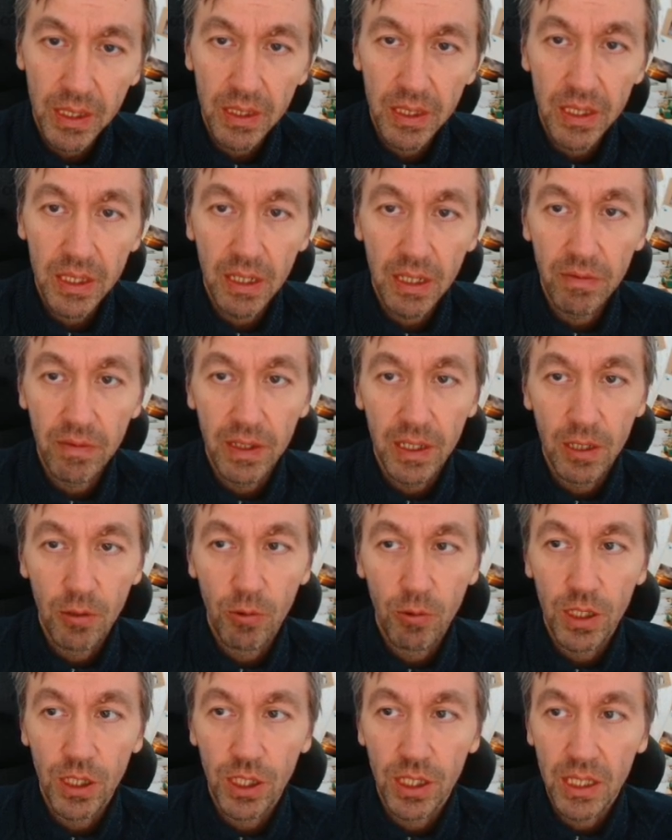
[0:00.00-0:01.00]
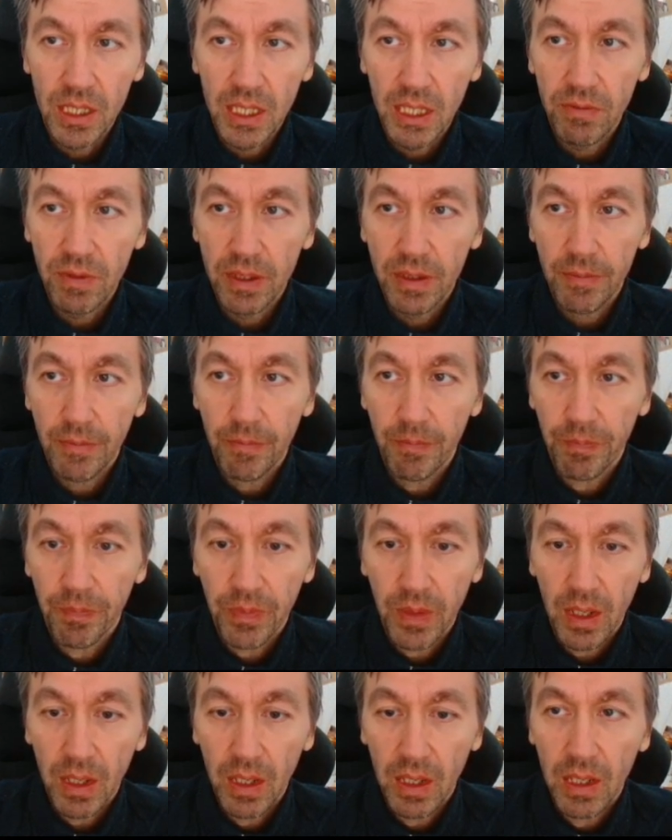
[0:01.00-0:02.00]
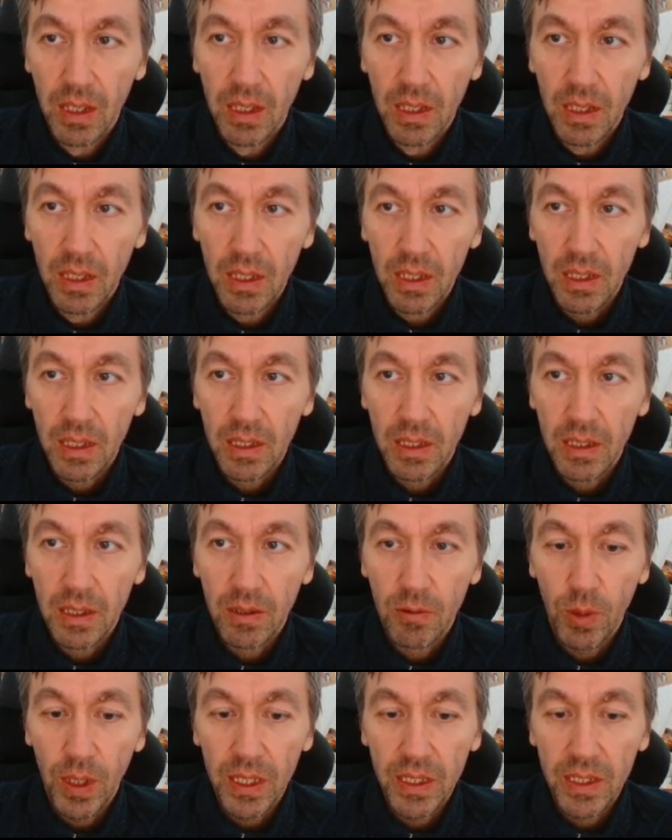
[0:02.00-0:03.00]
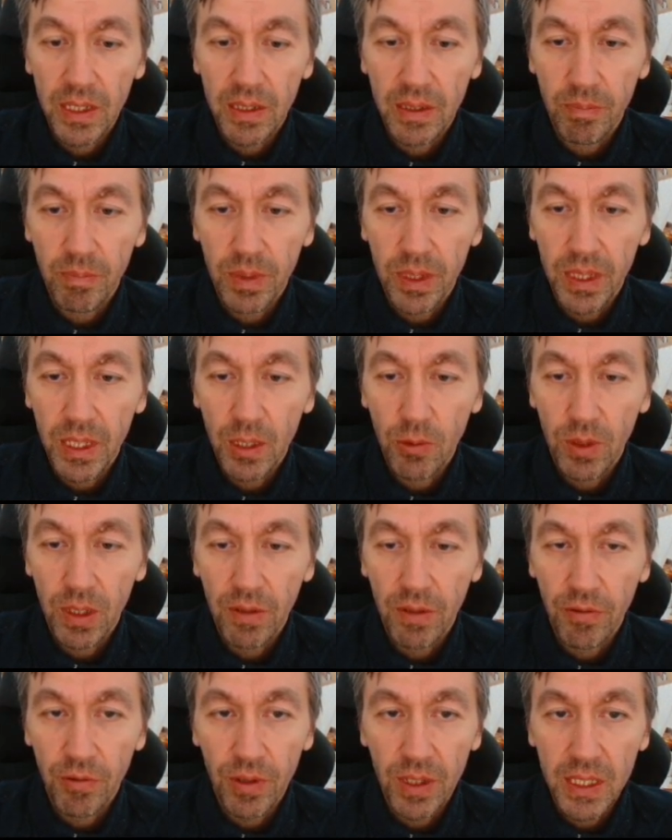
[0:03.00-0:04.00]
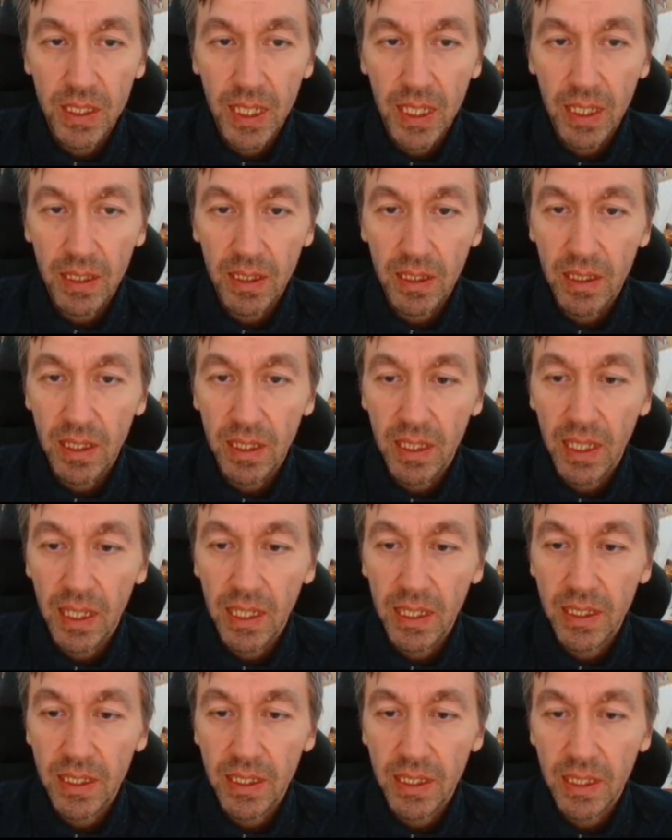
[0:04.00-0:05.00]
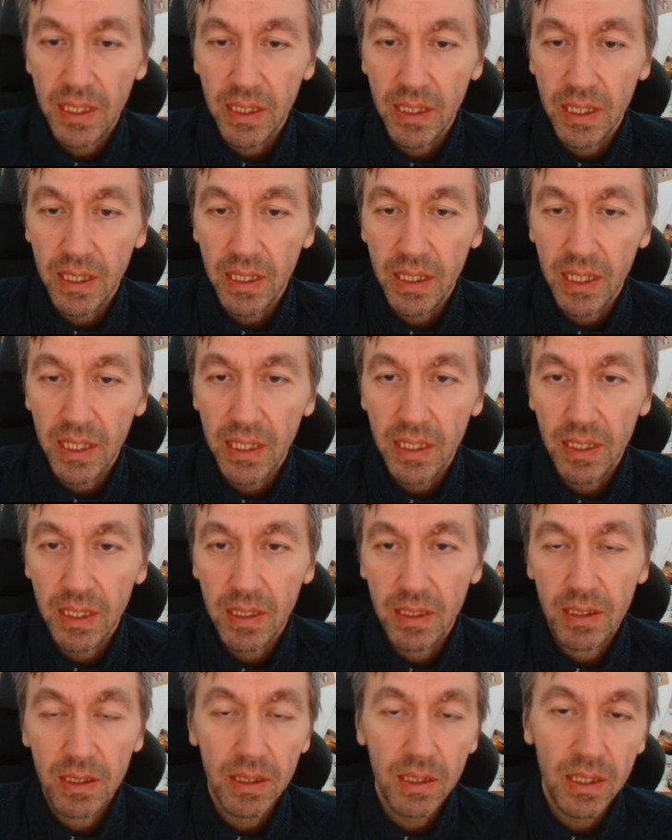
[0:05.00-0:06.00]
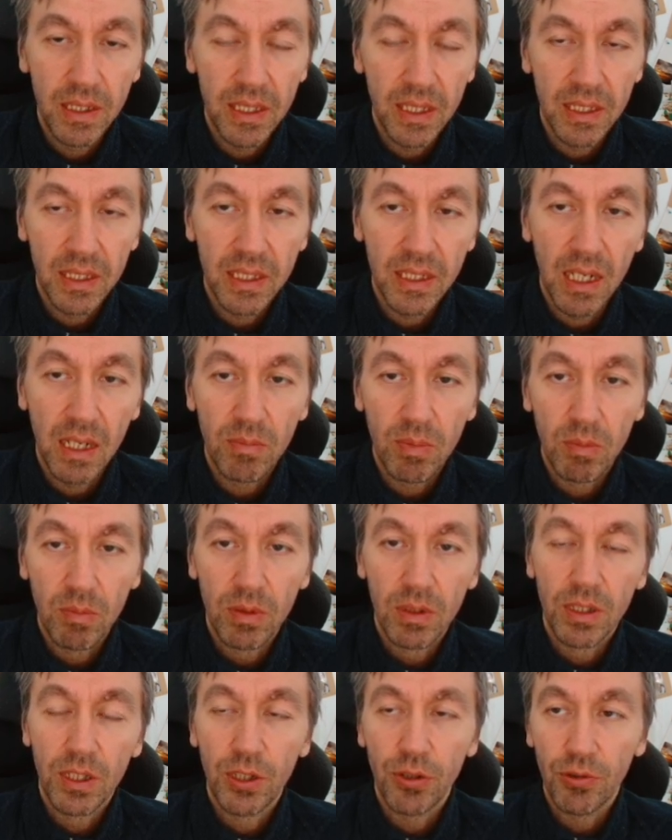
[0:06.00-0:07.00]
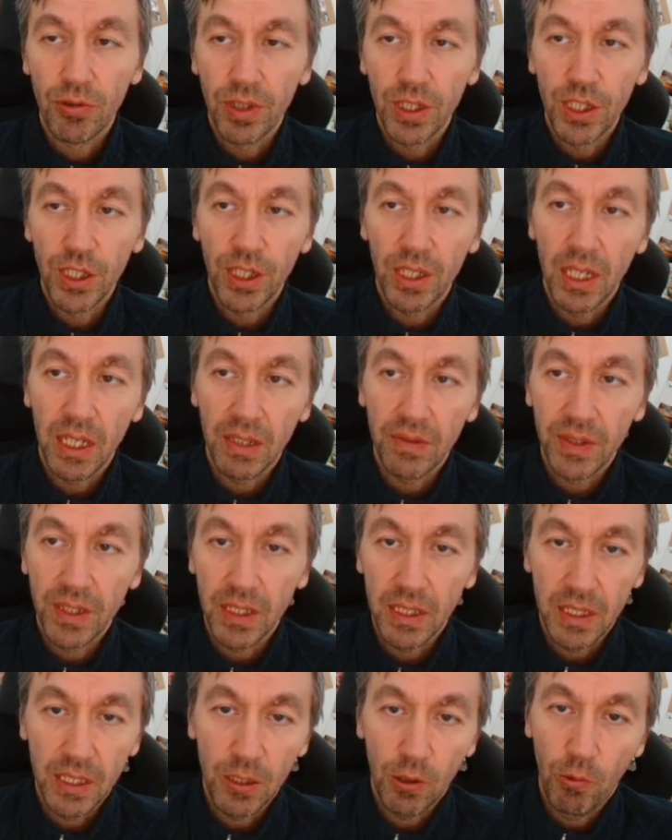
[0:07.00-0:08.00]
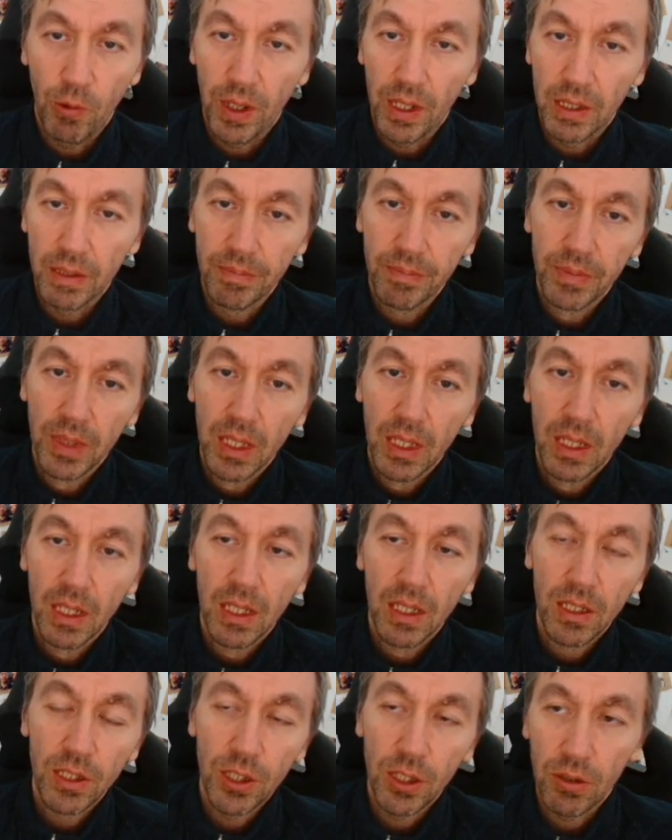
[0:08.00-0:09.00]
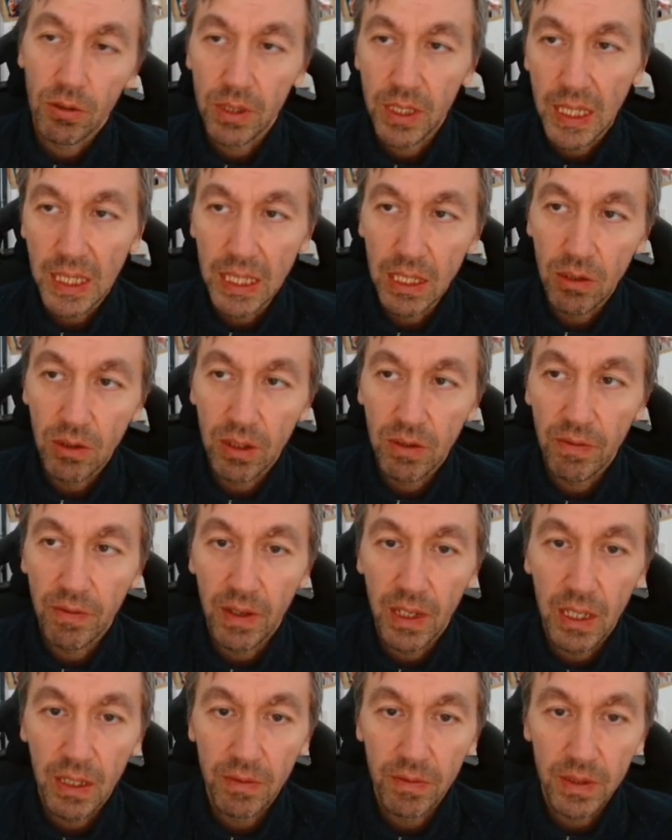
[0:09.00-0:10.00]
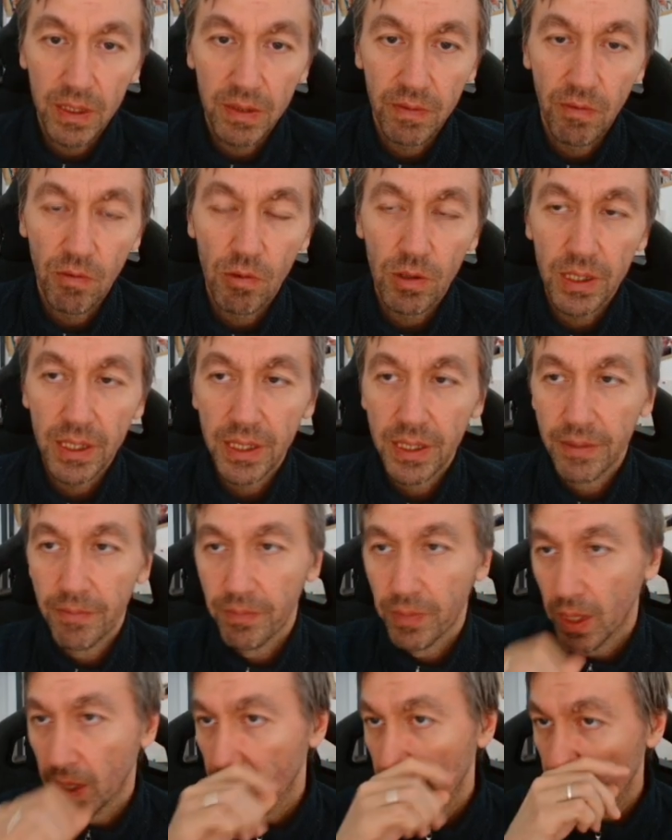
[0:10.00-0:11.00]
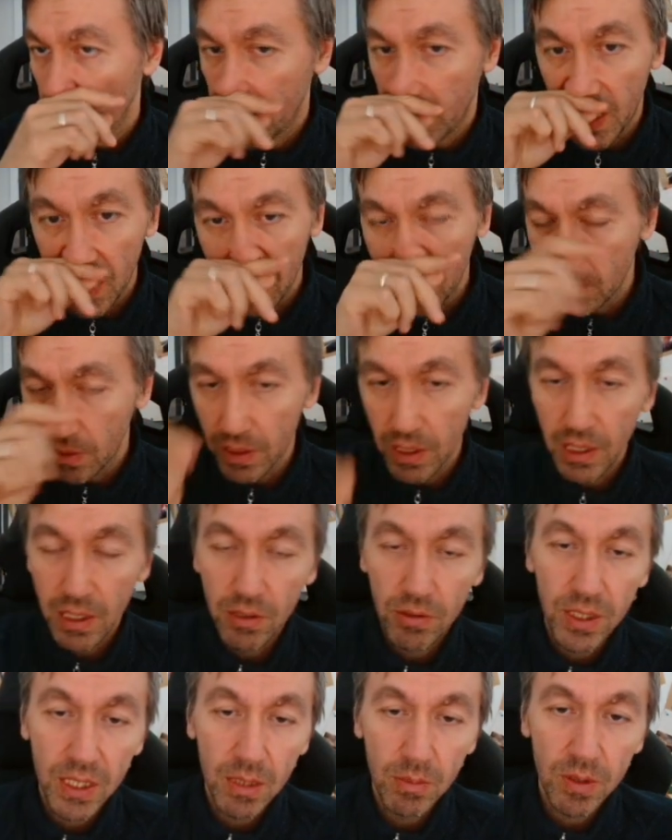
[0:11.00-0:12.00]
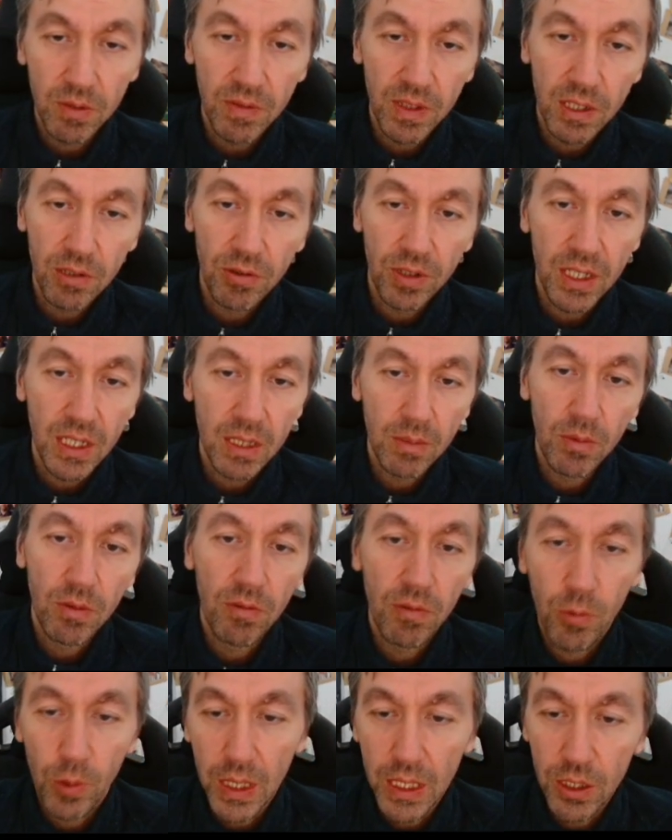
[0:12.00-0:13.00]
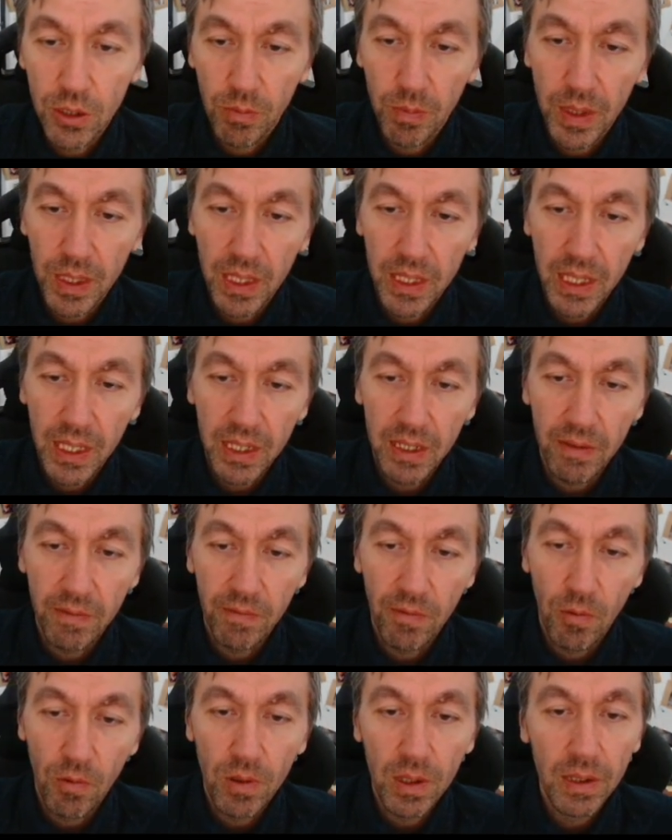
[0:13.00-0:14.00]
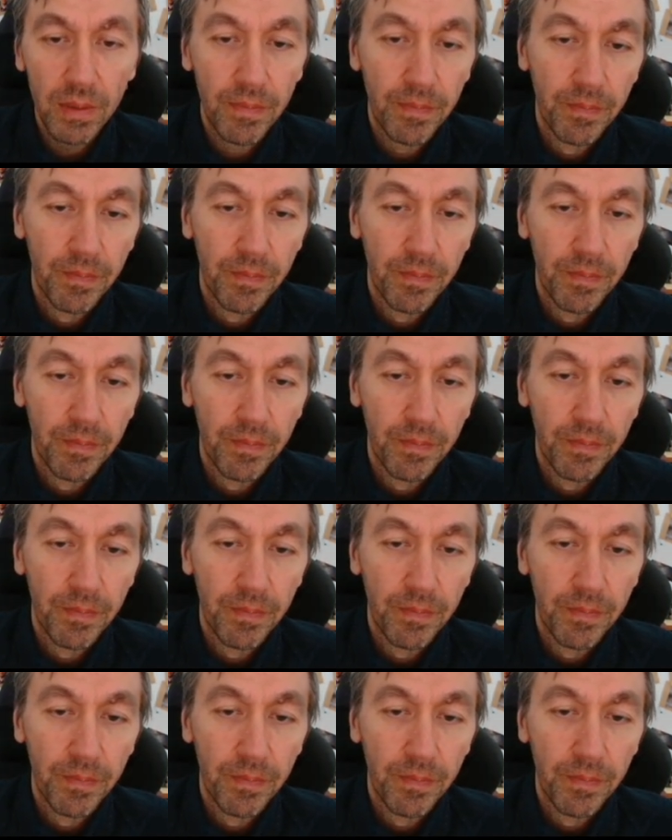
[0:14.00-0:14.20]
stuff like queen g7, white can play queen f3 attacking the knight, and then knight is unstoppable to reaching f6 square. So taking on e5 is forced. And now, it seems very reasonable for white to play knight e4.